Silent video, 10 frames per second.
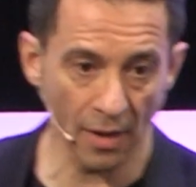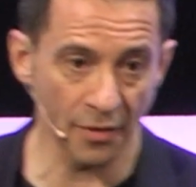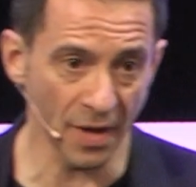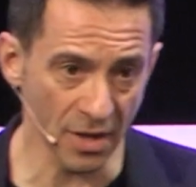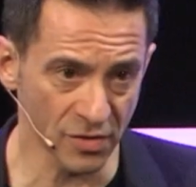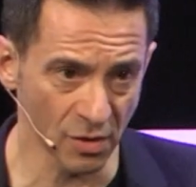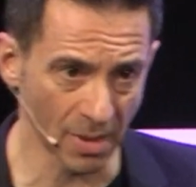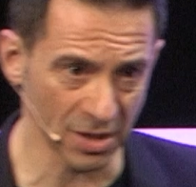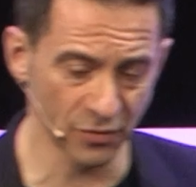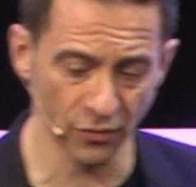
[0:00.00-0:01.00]
Thank you so
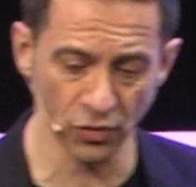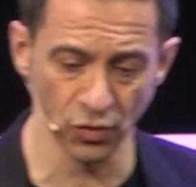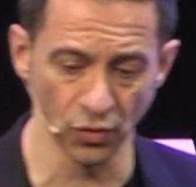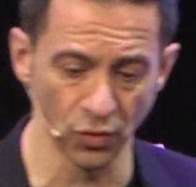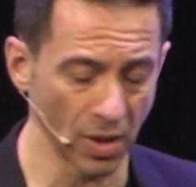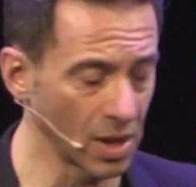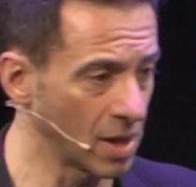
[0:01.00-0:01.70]
much to